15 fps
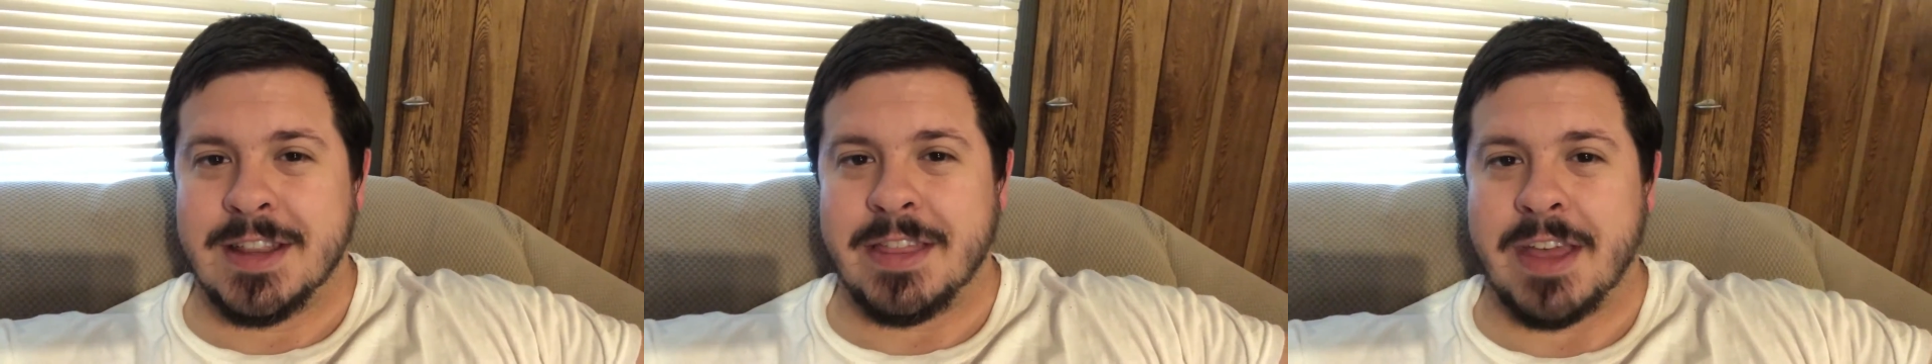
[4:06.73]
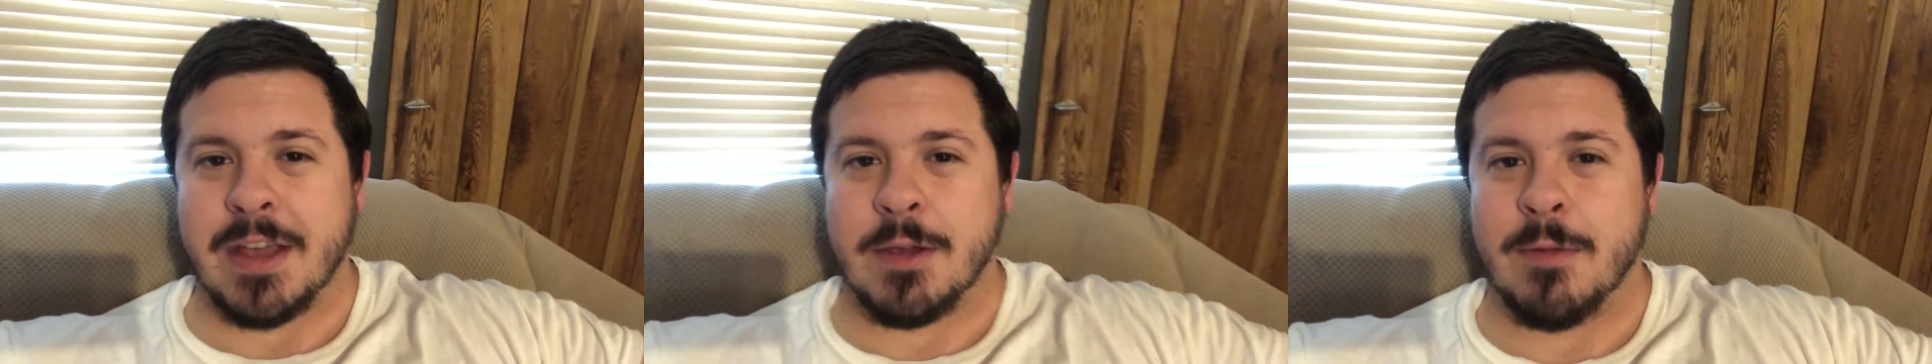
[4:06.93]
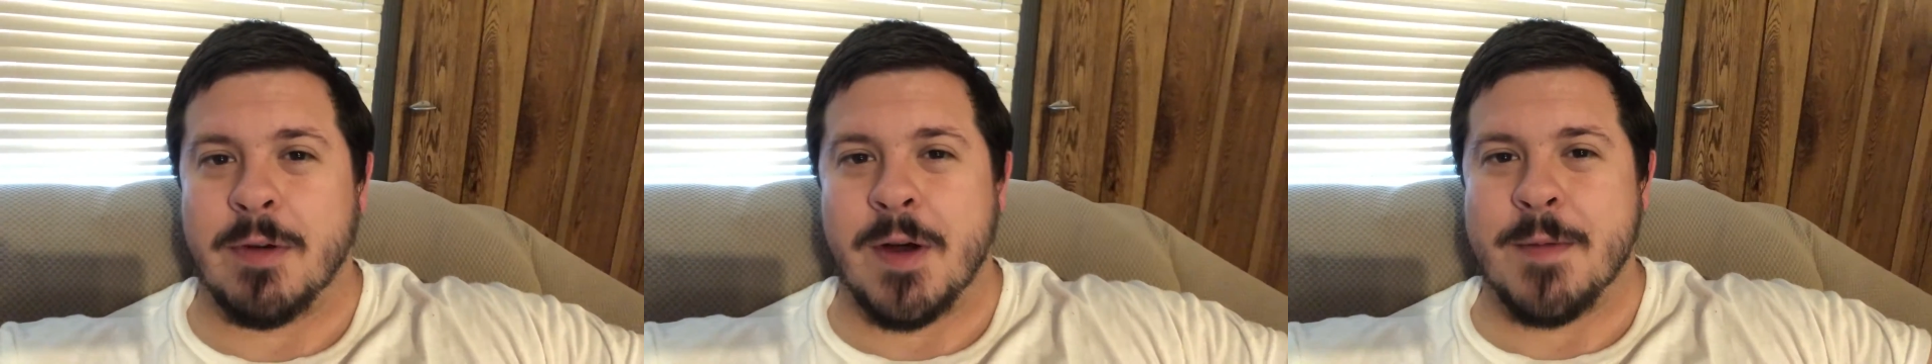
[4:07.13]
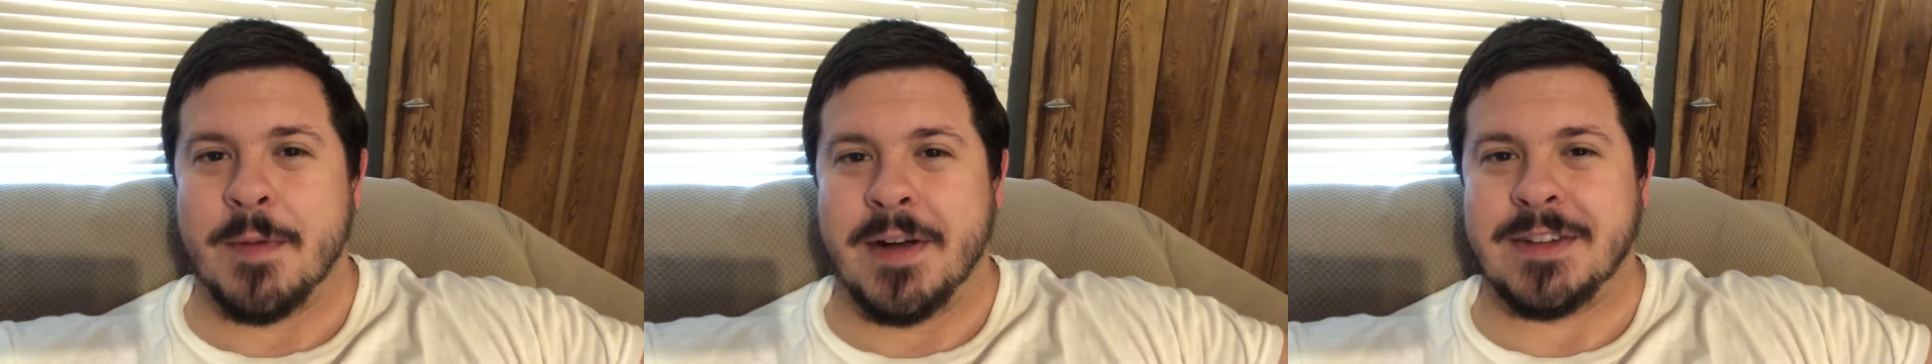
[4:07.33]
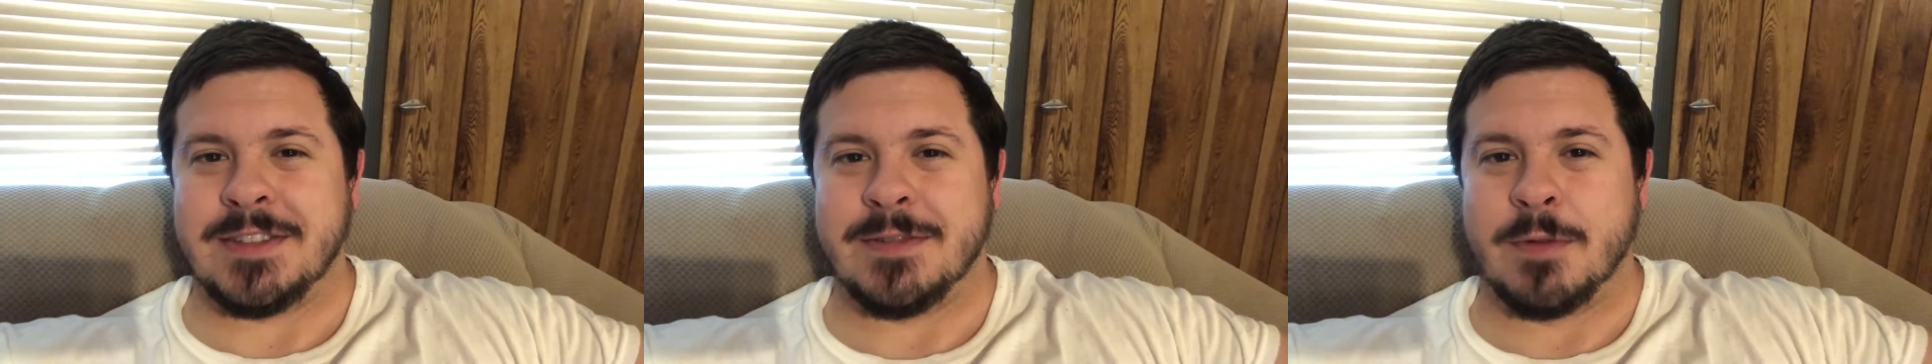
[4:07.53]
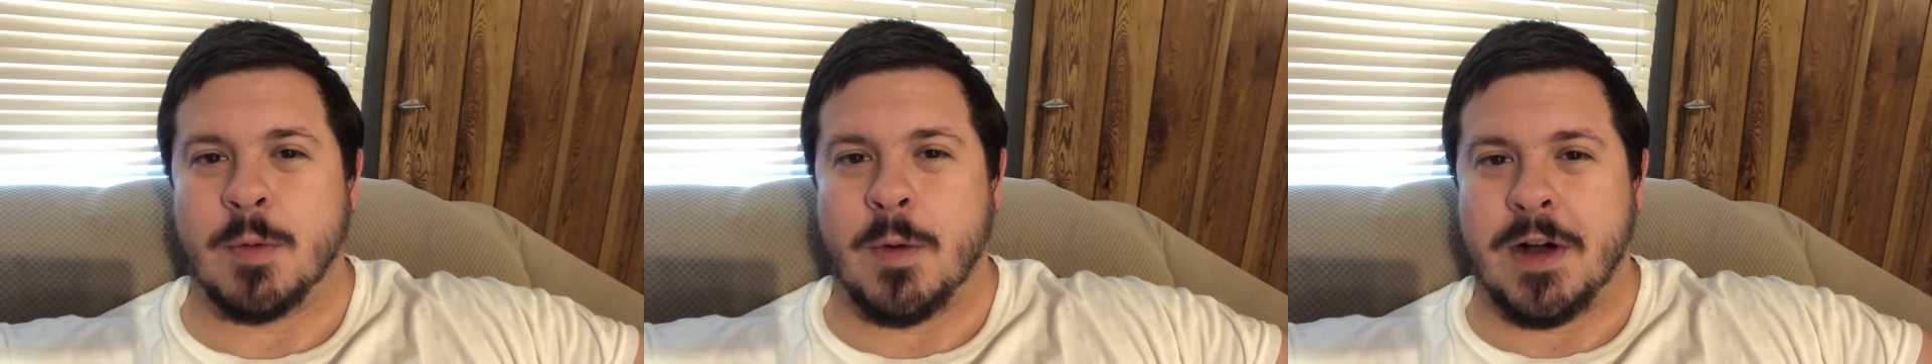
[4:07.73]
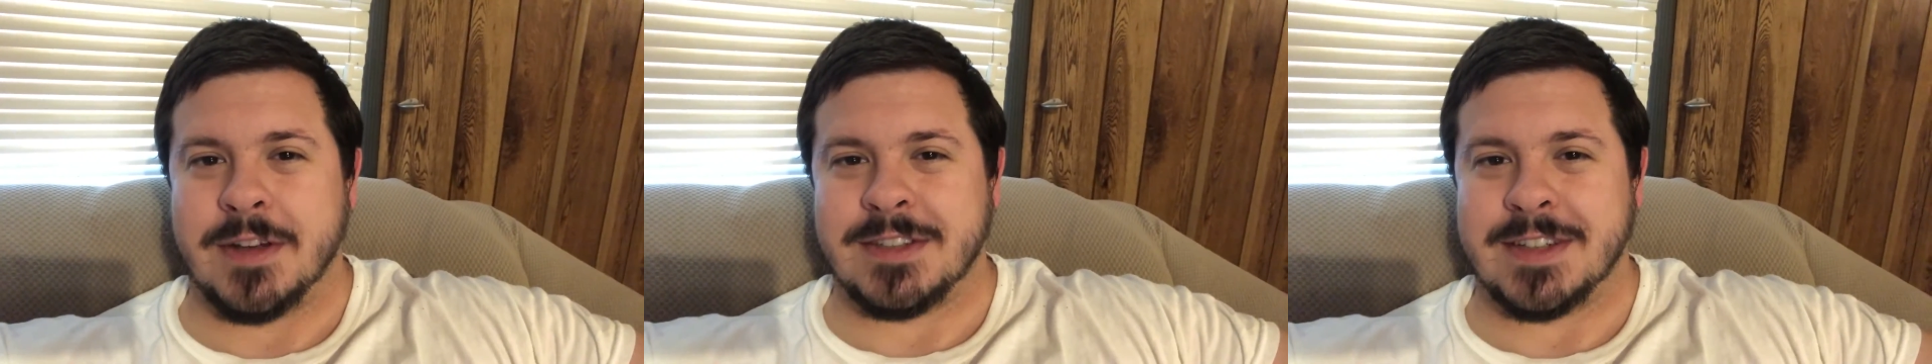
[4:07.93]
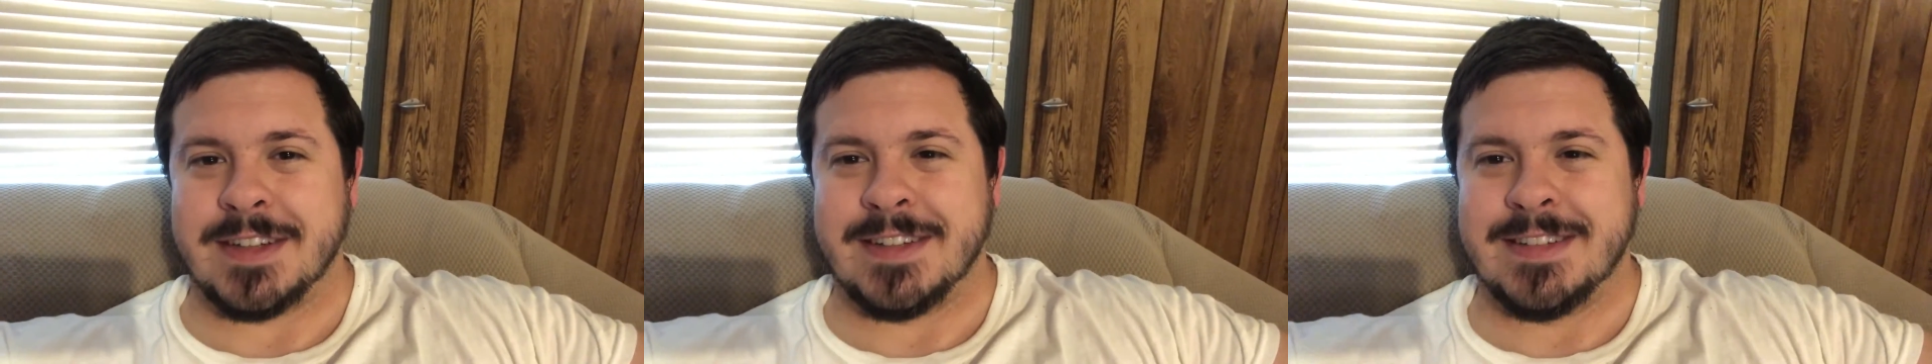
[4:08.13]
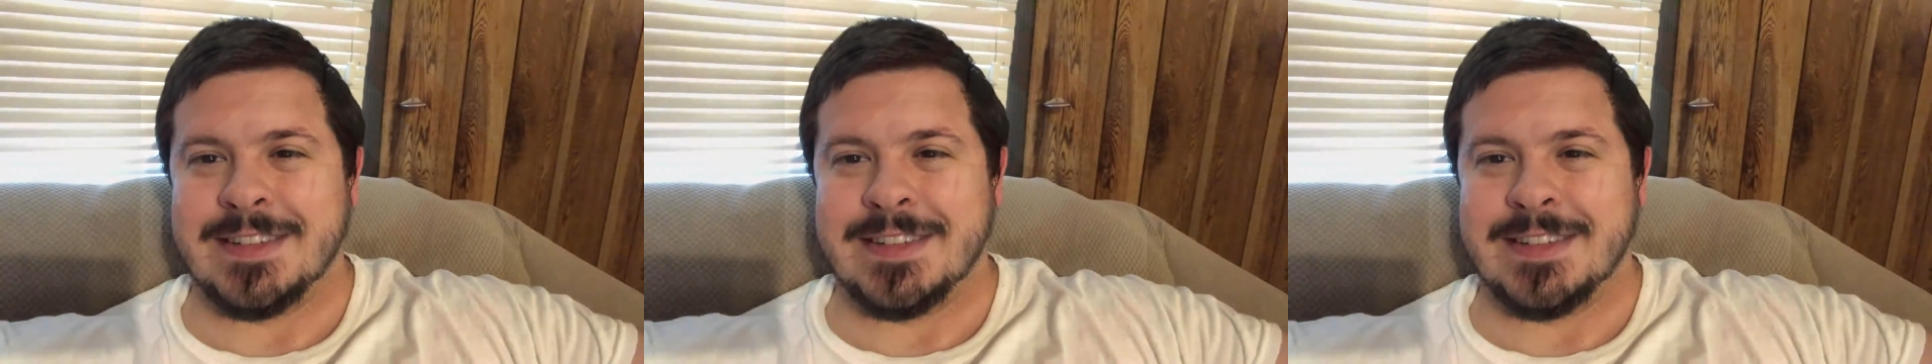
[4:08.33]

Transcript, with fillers: Thank you very much for watching.